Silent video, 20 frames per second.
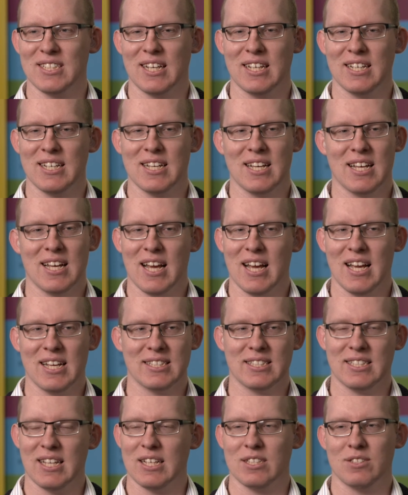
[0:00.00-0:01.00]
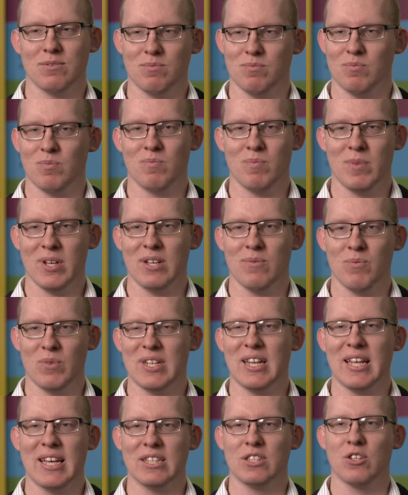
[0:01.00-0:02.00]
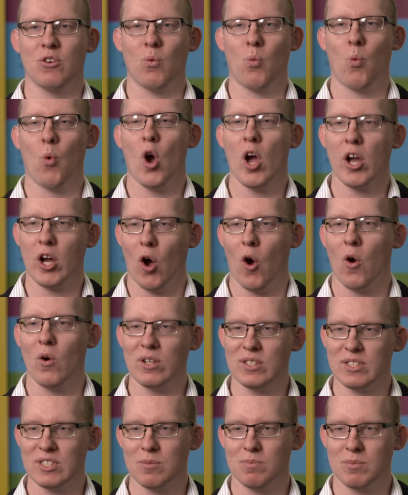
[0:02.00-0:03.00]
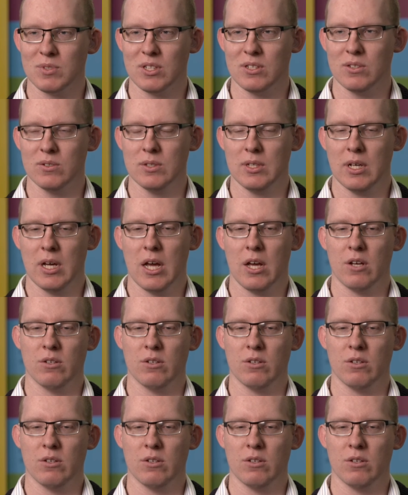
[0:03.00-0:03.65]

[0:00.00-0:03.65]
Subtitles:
And it doesn't mean we need to work on something.